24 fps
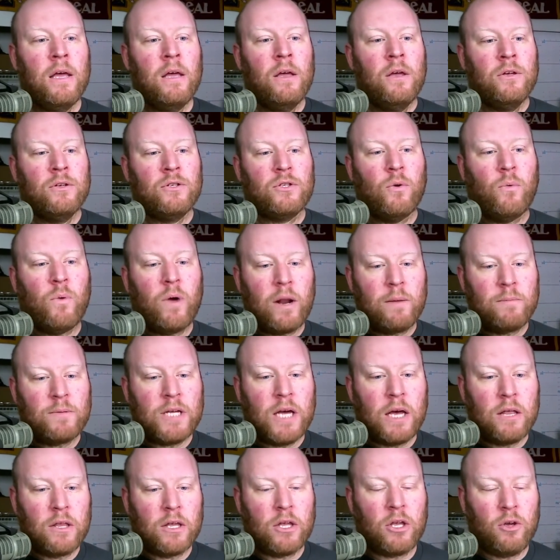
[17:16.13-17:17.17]
So what I'm
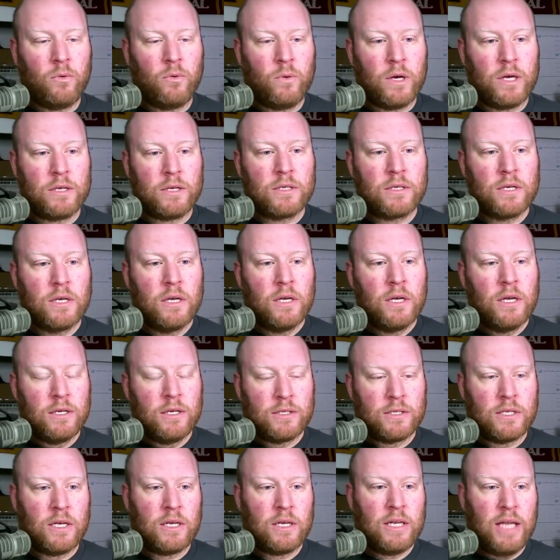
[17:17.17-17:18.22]
telling you is
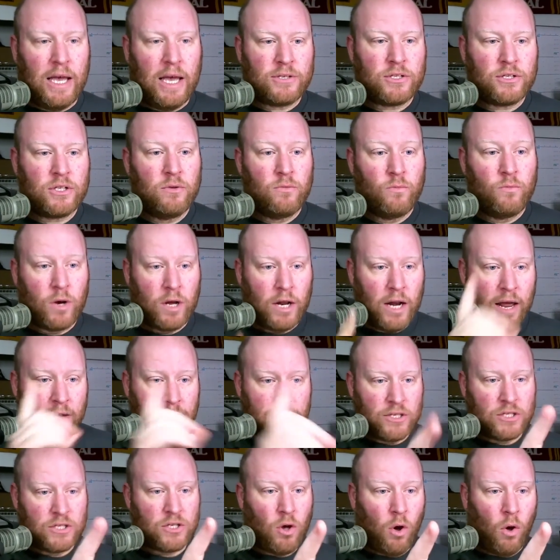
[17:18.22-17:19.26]
that, yes, we're going to
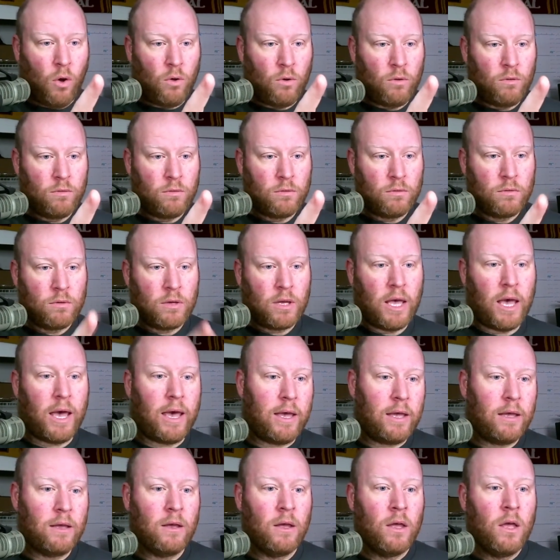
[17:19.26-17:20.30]
have this goal.
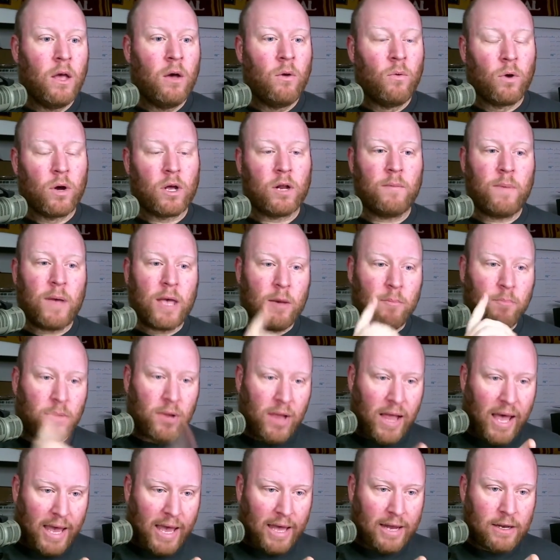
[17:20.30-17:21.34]
Okay. We're going to make a
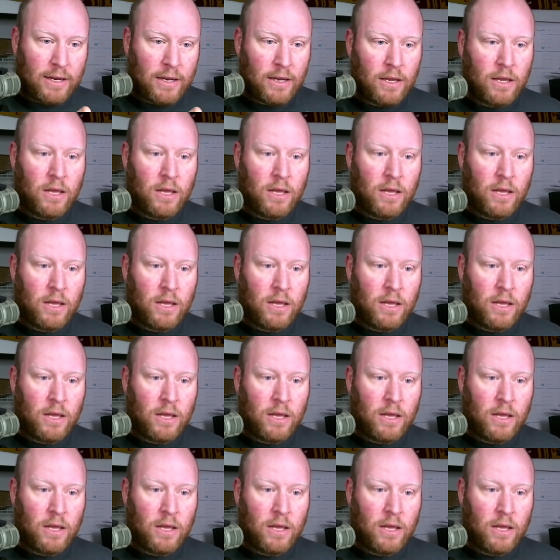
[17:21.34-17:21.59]
plan.